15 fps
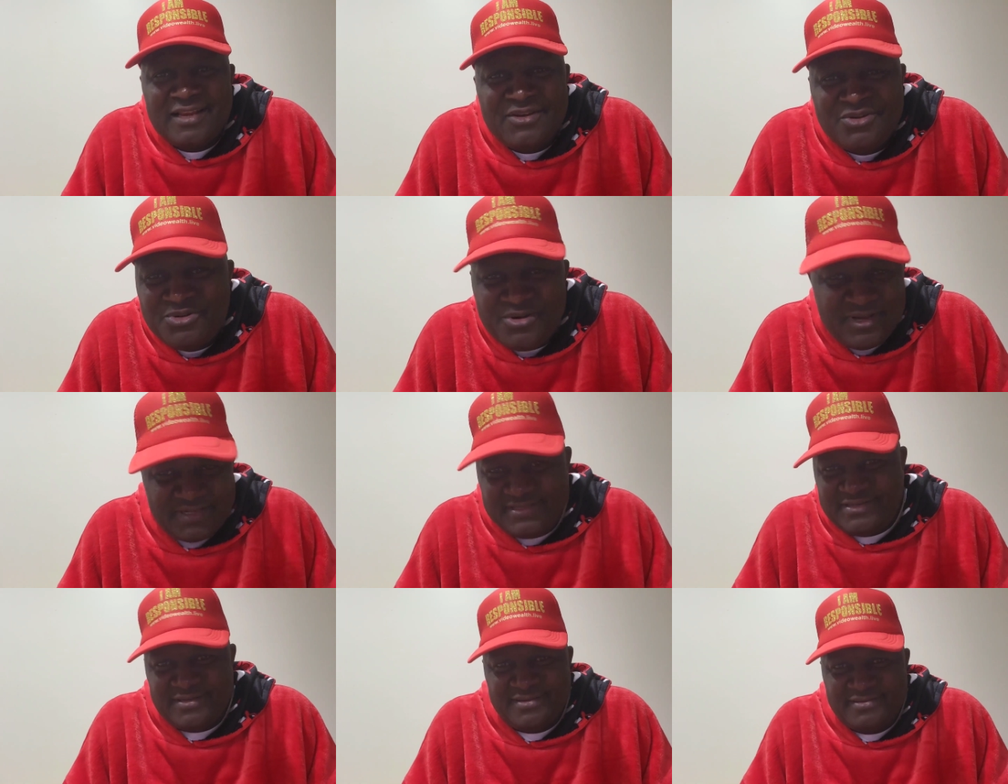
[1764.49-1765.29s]
Do
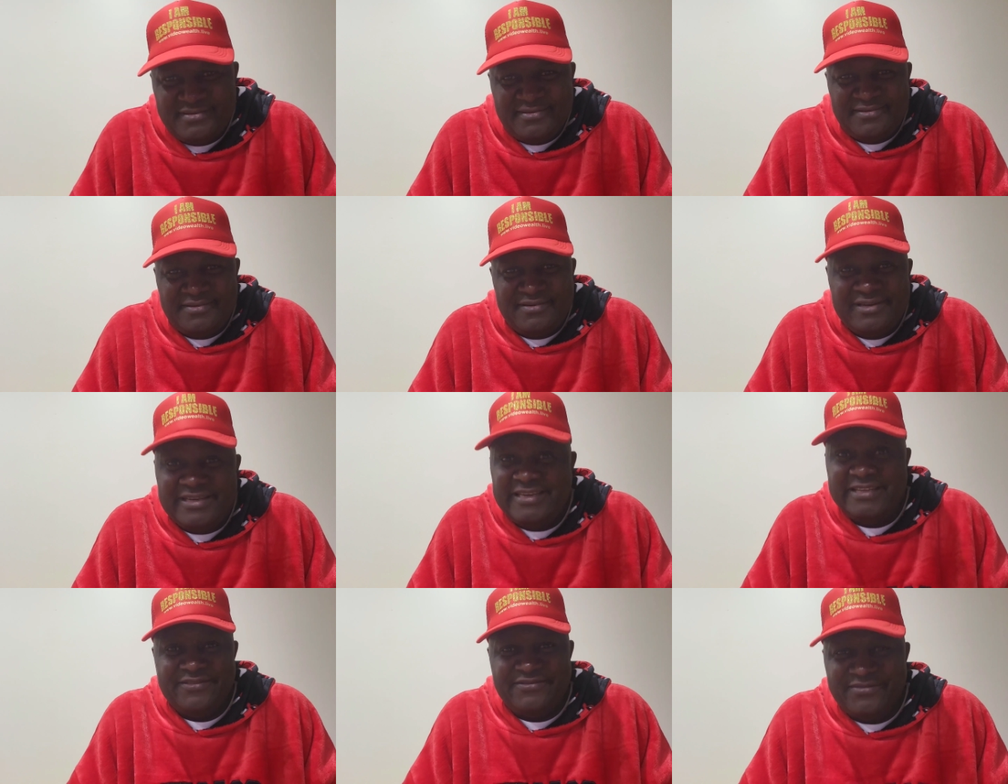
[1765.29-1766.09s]
not
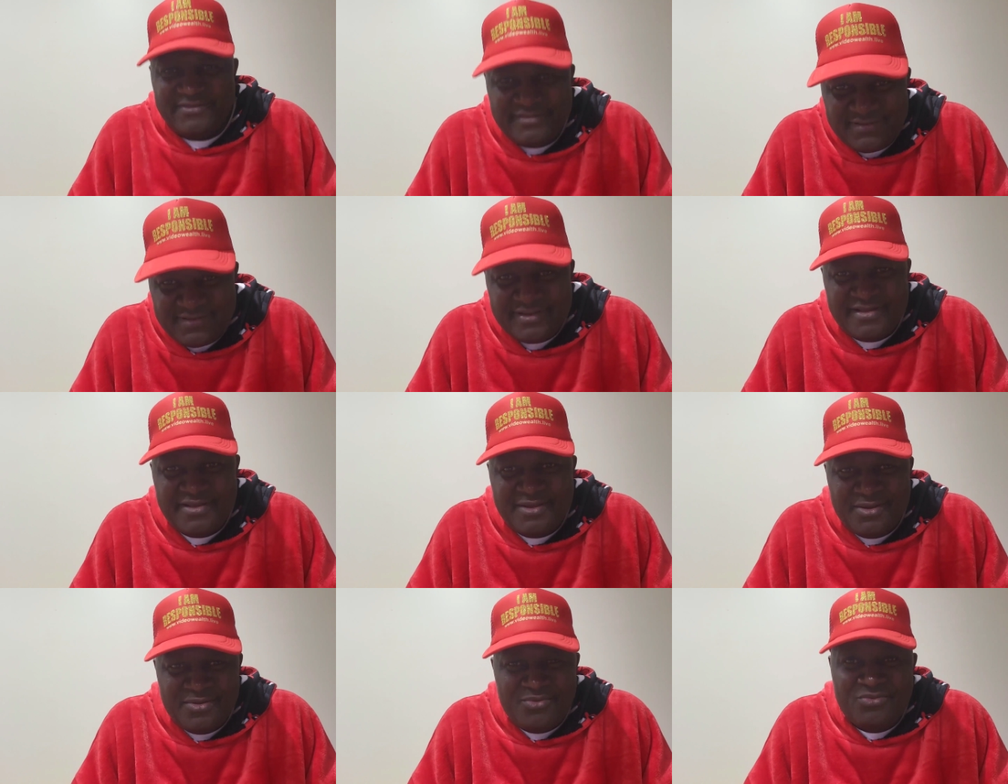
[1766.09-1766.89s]
live
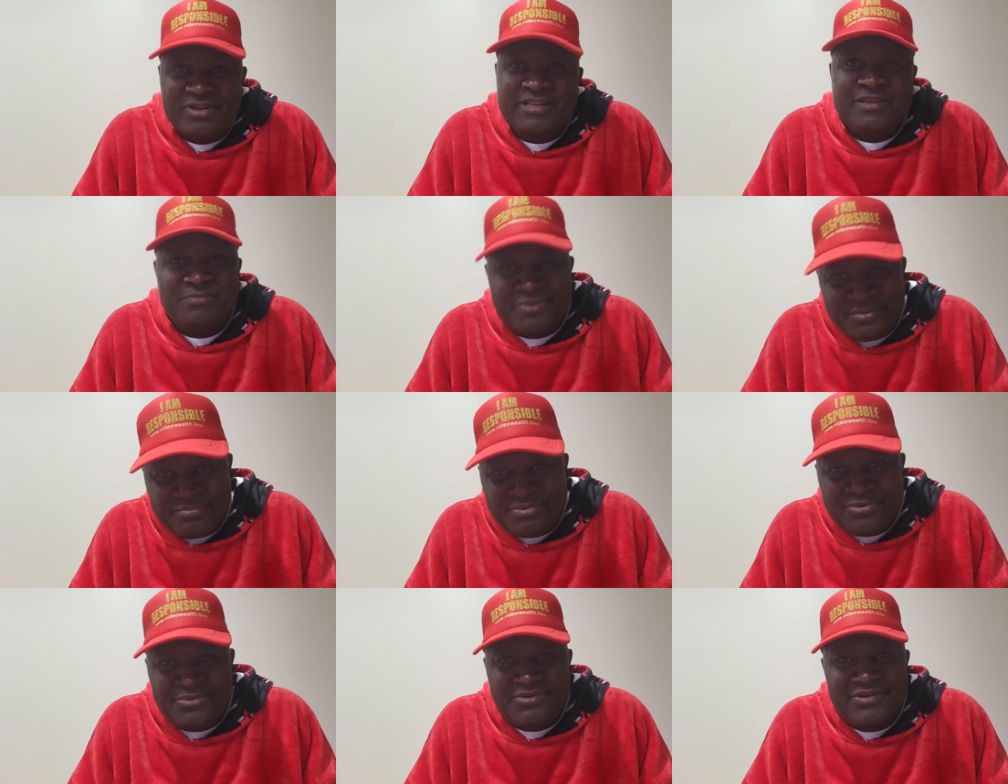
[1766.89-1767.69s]
with the
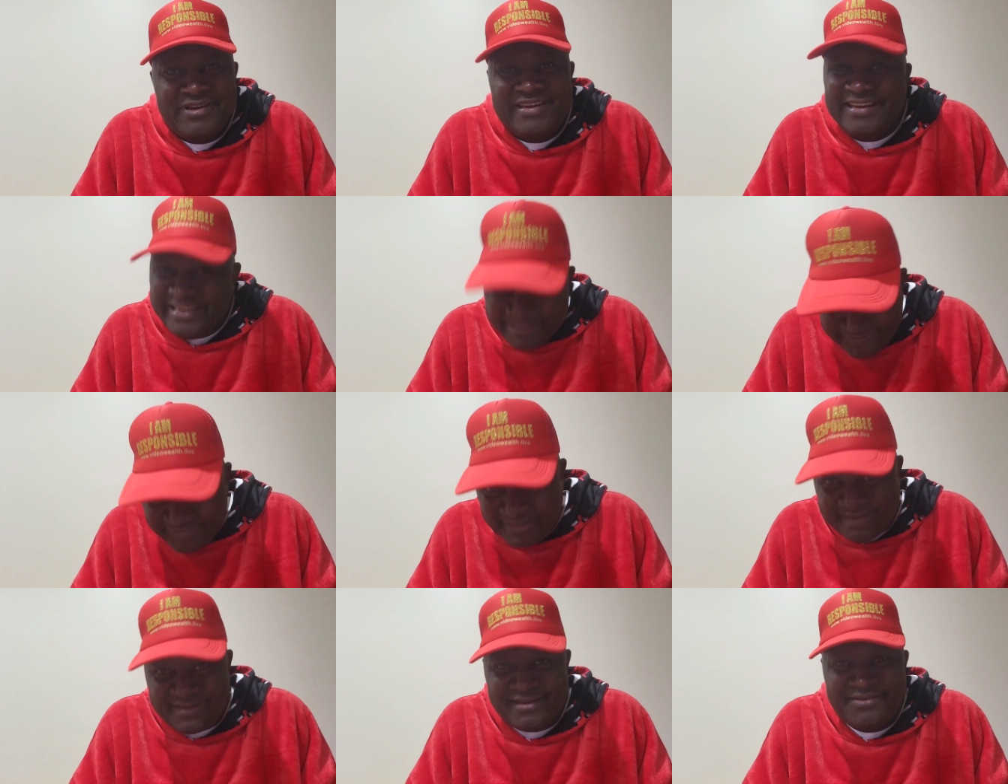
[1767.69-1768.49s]
people
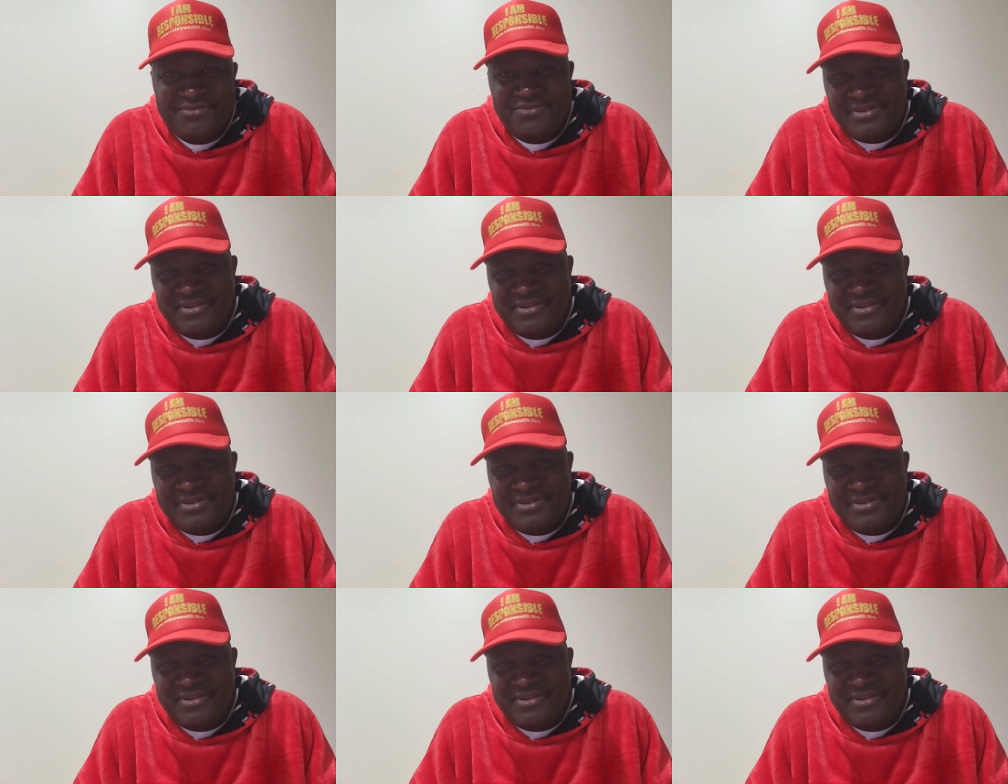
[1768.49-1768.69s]
living